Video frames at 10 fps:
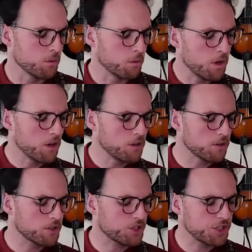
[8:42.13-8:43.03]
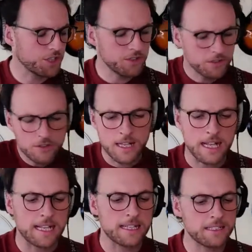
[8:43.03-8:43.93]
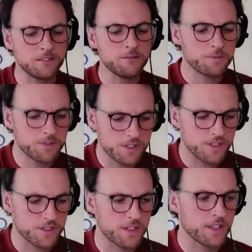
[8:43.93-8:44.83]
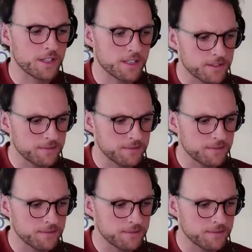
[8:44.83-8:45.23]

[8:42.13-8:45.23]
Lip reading: Won't you help sing